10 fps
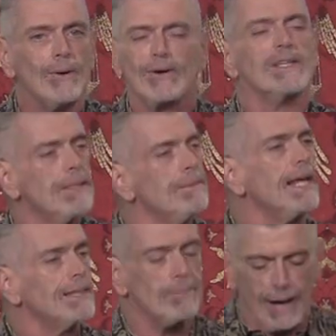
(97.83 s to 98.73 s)
or
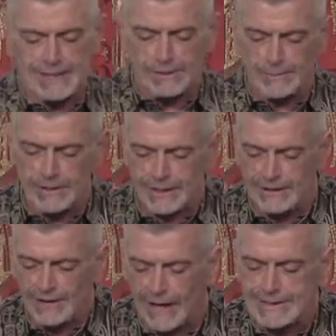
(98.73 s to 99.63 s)
eliminate the possibility
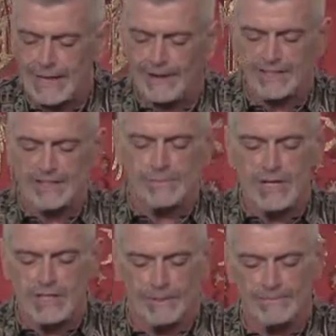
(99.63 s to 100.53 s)
of us having
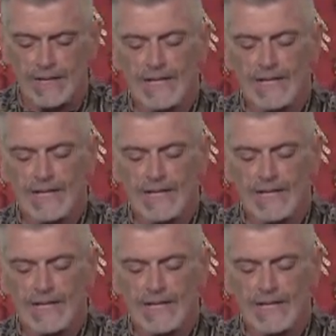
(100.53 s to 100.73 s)
dominion.